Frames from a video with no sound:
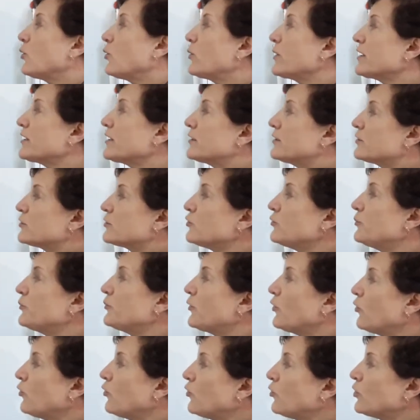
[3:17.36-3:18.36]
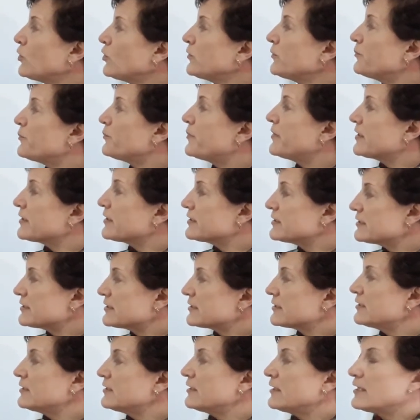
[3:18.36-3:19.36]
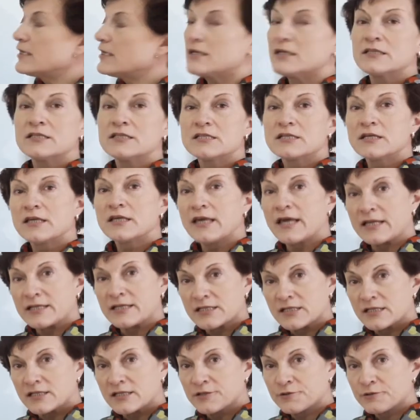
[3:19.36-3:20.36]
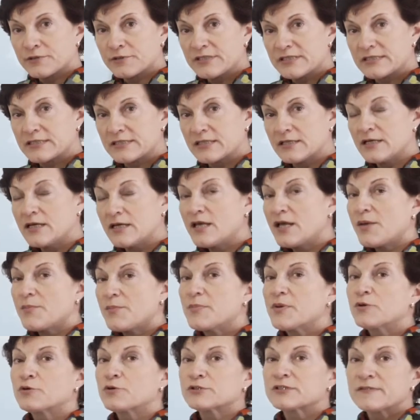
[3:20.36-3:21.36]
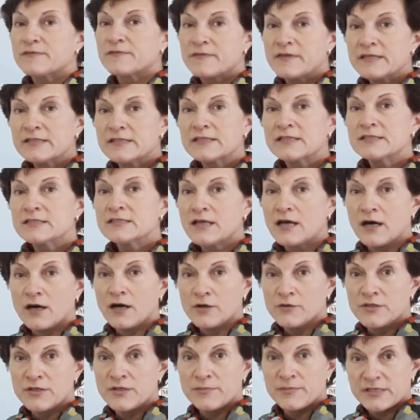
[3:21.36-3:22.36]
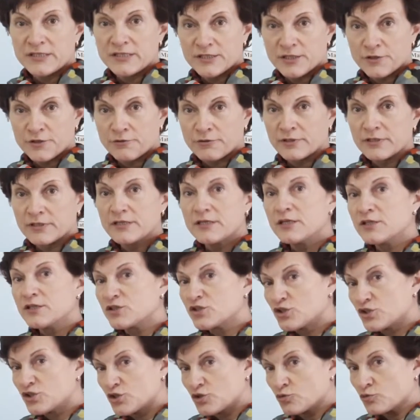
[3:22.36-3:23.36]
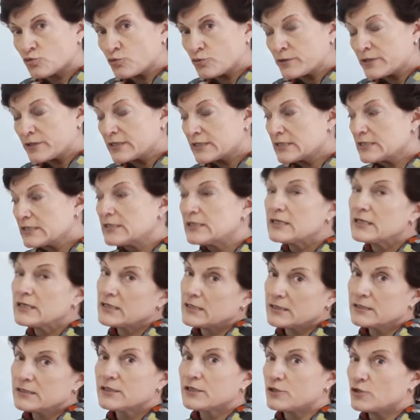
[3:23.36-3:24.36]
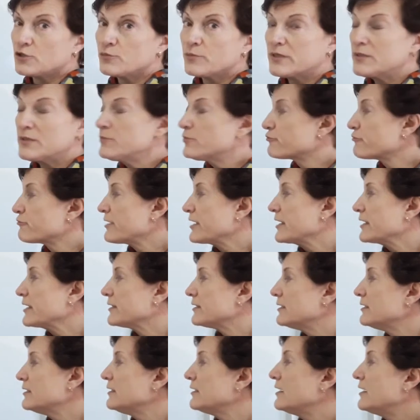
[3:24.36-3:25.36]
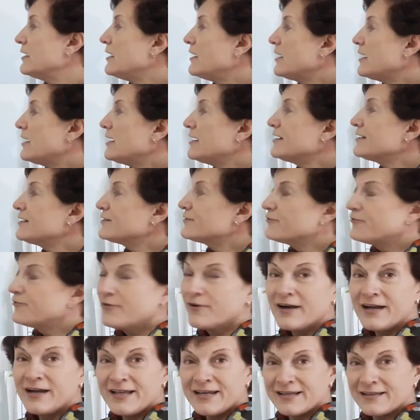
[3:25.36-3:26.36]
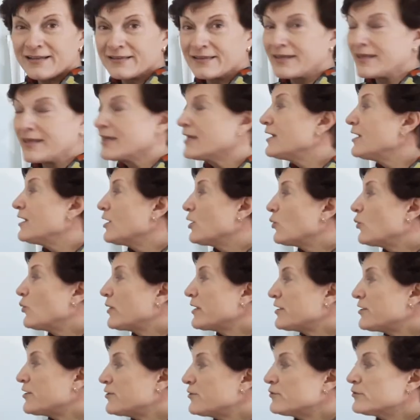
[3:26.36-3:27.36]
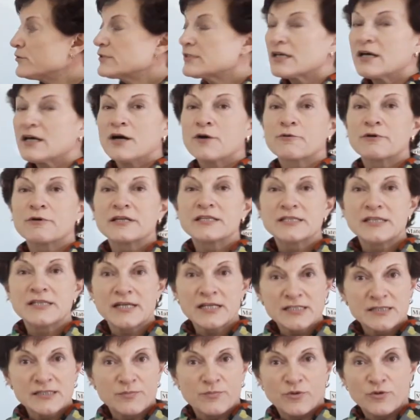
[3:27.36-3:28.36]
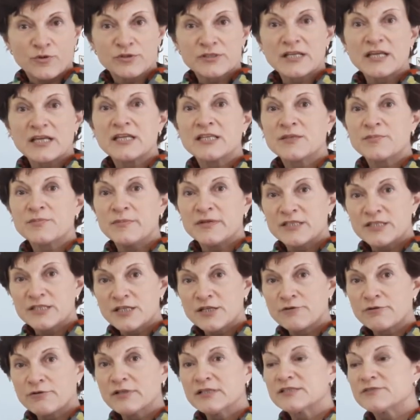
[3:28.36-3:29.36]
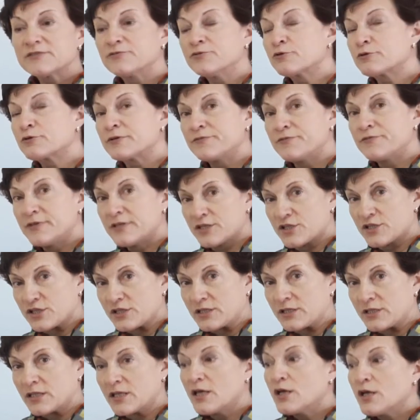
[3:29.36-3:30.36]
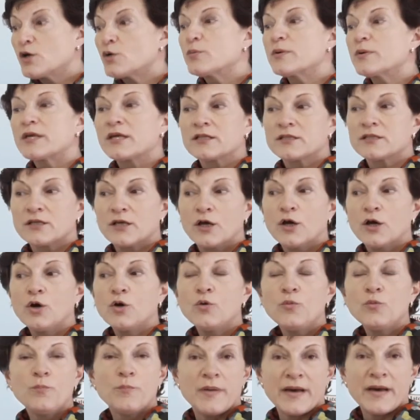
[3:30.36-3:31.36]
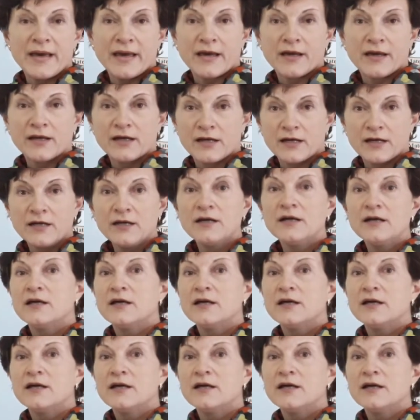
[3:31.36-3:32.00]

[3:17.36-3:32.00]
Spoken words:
We group all bits into categories because this is how the material is stored in human brain. And finally, we use our textbooks and materials for revision. We can go back